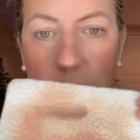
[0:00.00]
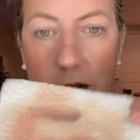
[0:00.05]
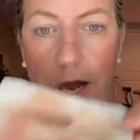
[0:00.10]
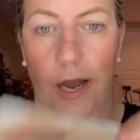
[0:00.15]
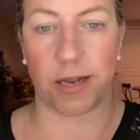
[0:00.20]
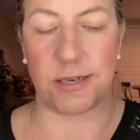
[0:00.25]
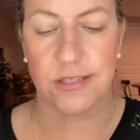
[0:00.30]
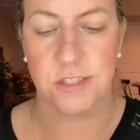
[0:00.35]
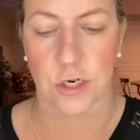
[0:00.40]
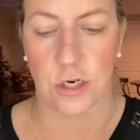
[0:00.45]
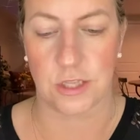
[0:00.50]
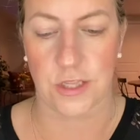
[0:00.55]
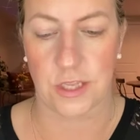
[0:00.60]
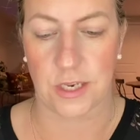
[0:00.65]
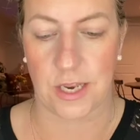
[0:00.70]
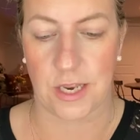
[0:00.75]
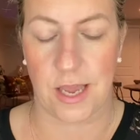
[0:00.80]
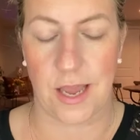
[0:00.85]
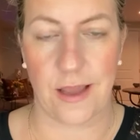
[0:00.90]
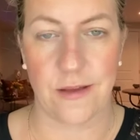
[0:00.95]
I started the
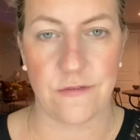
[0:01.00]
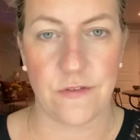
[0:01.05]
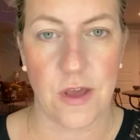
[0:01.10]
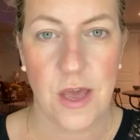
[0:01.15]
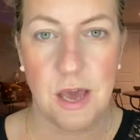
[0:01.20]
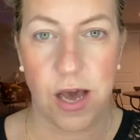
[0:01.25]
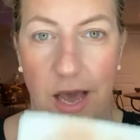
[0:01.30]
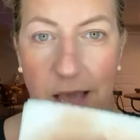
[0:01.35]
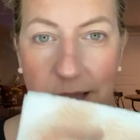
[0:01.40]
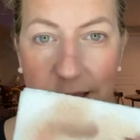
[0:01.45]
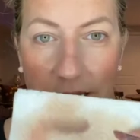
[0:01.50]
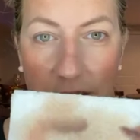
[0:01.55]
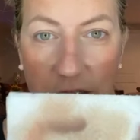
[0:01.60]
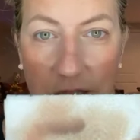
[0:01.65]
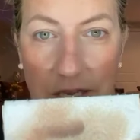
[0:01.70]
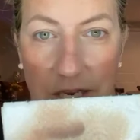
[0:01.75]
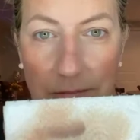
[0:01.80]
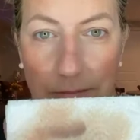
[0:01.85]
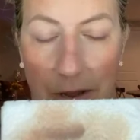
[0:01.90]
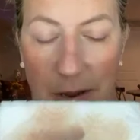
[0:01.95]
live, I
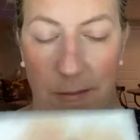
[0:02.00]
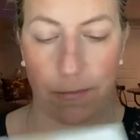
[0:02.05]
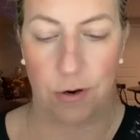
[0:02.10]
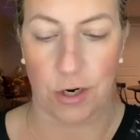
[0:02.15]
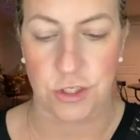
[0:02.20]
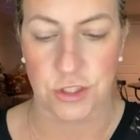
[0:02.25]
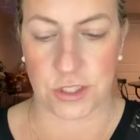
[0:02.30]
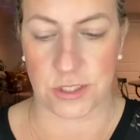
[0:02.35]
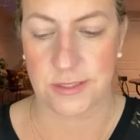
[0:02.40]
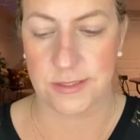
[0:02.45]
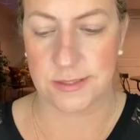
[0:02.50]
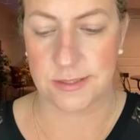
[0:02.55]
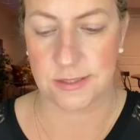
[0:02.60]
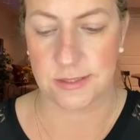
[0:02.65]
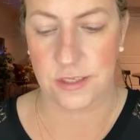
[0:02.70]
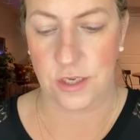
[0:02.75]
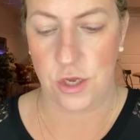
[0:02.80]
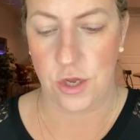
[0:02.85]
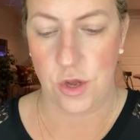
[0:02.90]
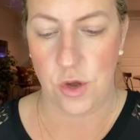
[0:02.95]
cleaned my
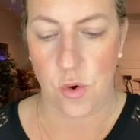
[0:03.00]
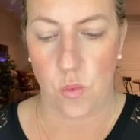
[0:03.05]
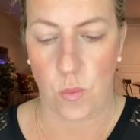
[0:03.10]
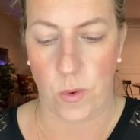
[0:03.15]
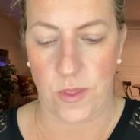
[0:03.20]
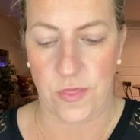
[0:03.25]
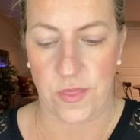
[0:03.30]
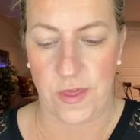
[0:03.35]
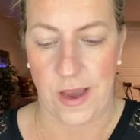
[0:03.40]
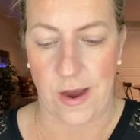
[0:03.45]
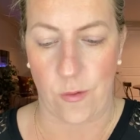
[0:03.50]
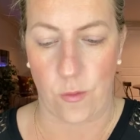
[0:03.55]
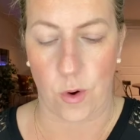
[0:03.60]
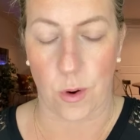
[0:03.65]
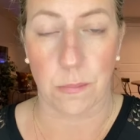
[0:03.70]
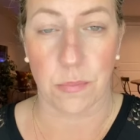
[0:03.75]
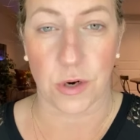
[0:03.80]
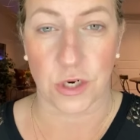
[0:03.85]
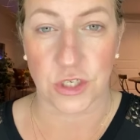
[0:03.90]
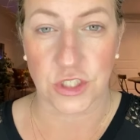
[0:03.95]
brushes with
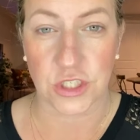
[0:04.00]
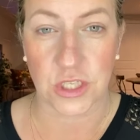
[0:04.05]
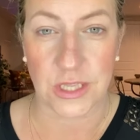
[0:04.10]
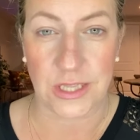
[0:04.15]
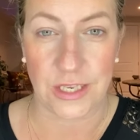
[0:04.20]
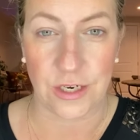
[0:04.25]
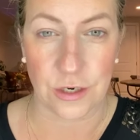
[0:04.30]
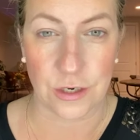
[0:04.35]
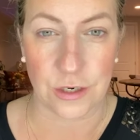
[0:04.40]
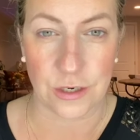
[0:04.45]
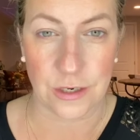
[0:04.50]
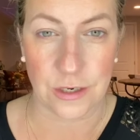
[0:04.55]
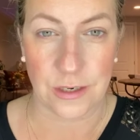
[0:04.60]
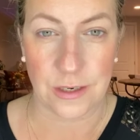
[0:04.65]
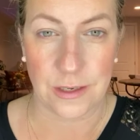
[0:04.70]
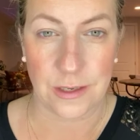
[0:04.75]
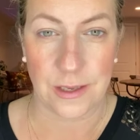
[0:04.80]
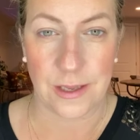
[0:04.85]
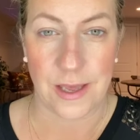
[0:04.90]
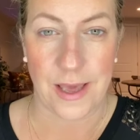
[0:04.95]
our brush cleaner,
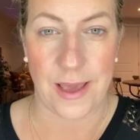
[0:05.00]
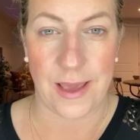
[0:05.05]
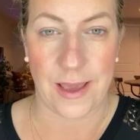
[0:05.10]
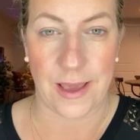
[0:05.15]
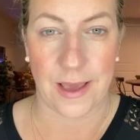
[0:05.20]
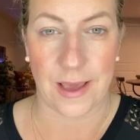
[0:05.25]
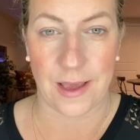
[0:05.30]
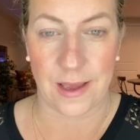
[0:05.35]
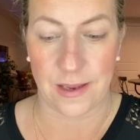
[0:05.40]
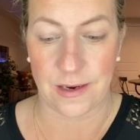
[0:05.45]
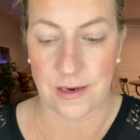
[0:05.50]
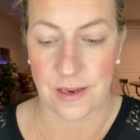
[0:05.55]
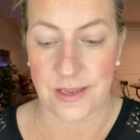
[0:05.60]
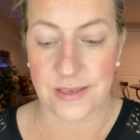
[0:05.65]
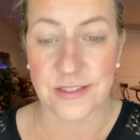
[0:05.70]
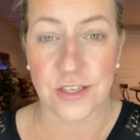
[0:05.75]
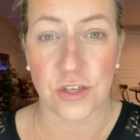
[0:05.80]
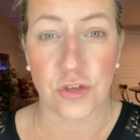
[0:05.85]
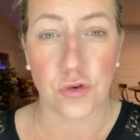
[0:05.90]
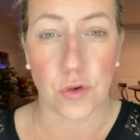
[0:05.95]
and
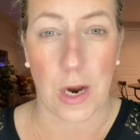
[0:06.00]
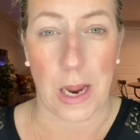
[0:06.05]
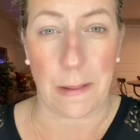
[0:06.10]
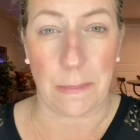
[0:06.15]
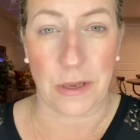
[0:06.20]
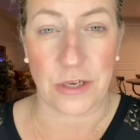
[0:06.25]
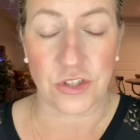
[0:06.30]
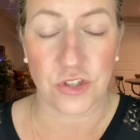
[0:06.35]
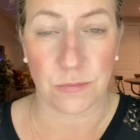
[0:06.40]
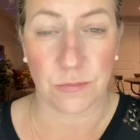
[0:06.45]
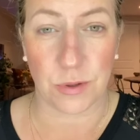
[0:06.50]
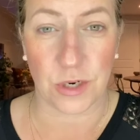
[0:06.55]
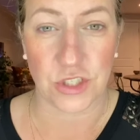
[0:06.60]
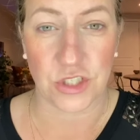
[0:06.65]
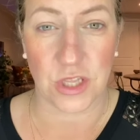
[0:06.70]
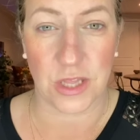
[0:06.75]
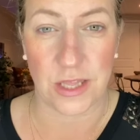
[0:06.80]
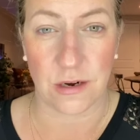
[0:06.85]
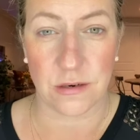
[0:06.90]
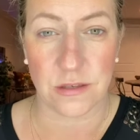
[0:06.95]
it's a dry brush
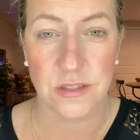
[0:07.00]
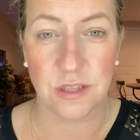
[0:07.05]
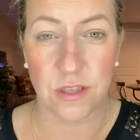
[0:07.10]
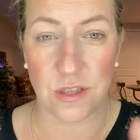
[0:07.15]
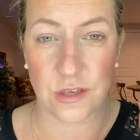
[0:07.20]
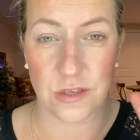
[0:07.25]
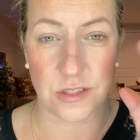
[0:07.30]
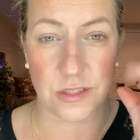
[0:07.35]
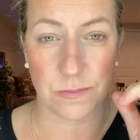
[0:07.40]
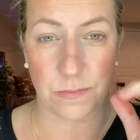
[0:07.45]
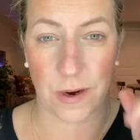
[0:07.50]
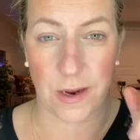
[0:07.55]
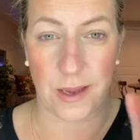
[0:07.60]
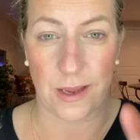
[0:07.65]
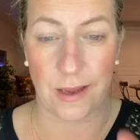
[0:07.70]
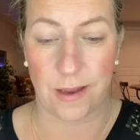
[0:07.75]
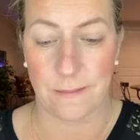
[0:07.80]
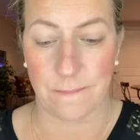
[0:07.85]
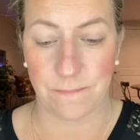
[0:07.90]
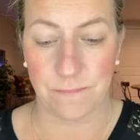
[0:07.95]
cleaner. So you spray
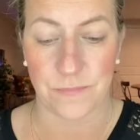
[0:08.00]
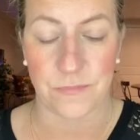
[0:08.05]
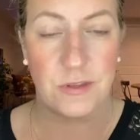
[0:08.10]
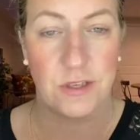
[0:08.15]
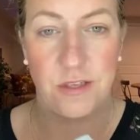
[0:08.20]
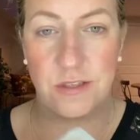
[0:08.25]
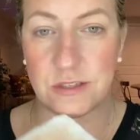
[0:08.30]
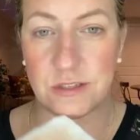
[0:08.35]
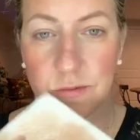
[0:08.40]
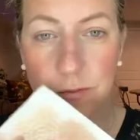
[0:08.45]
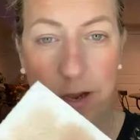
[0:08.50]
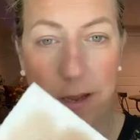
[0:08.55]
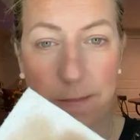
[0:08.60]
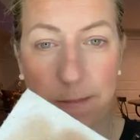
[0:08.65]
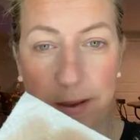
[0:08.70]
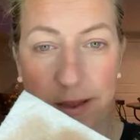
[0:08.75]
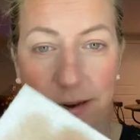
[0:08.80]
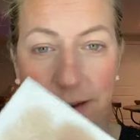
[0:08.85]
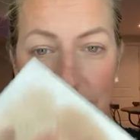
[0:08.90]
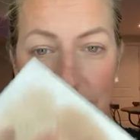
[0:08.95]
it, you swipe it,